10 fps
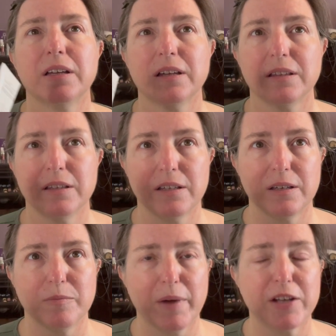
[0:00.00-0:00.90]

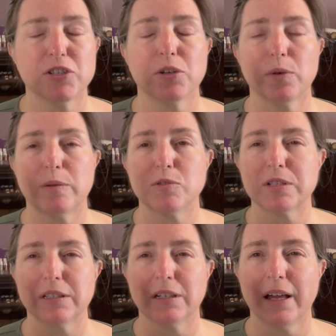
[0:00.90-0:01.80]
the Magic Cream,
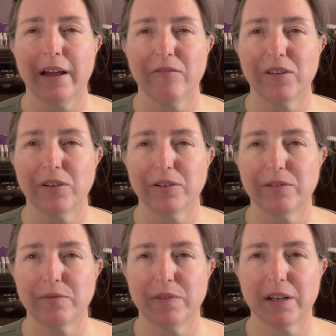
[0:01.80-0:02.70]
just a little heavier
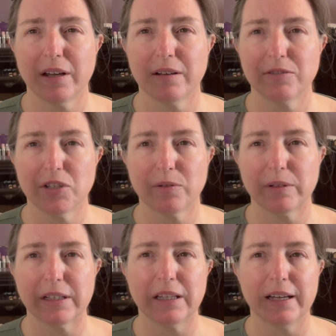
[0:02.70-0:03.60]
than I
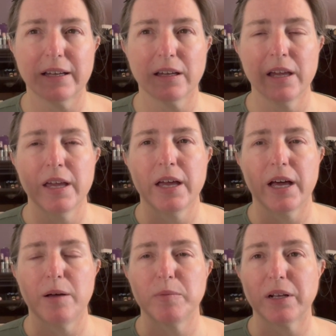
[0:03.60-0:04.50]
generally like,
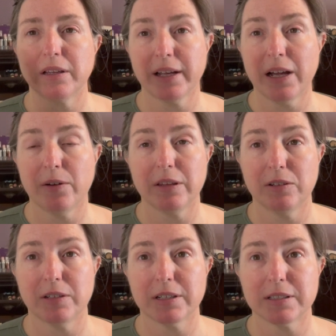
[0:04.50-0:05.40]
but I like how it
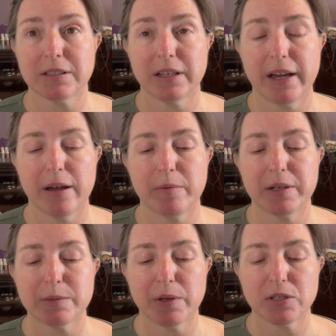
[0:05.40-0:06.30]
looks, and
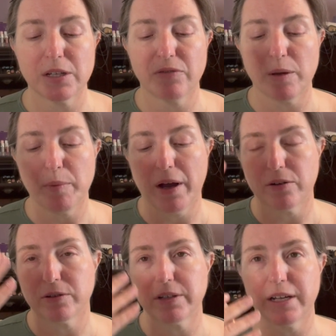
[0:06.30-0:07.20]
especially if I
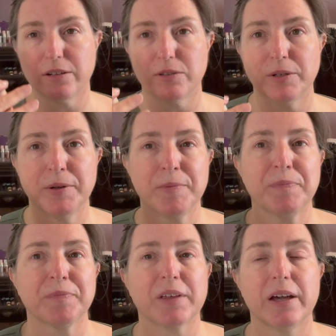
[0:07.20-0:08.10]
powder down
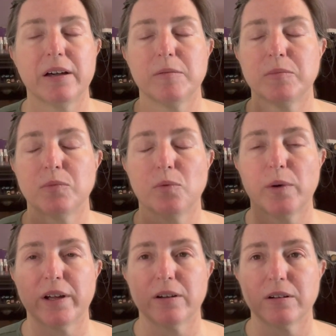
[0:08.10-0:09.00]

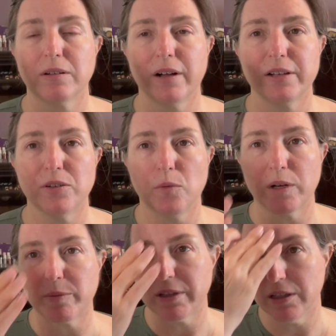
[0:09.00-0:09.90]
where I don't
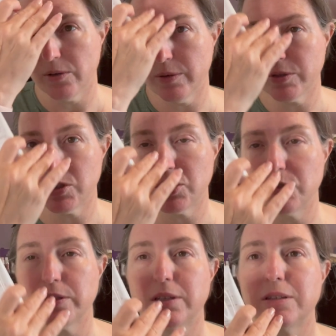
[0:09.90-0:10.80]
want to be glowy, which is
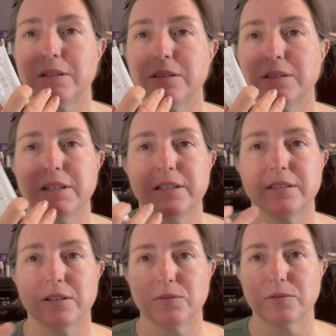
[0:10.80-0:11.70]
usually the
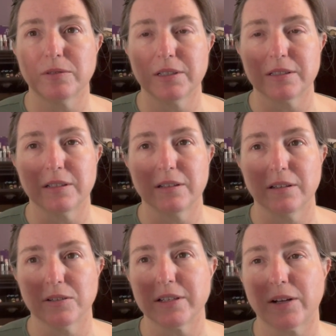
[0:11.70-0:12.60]
T-zone, because it
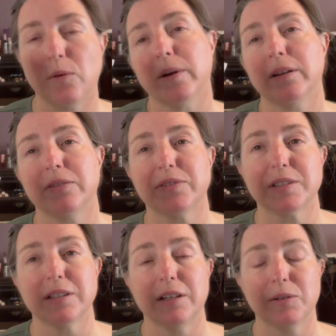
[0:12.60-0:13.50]
looks like oil if it's
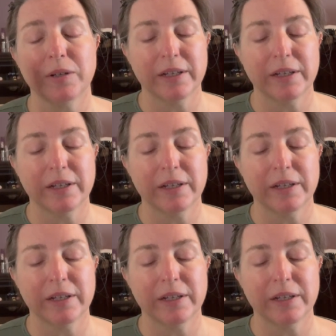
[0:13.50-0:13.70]
glow.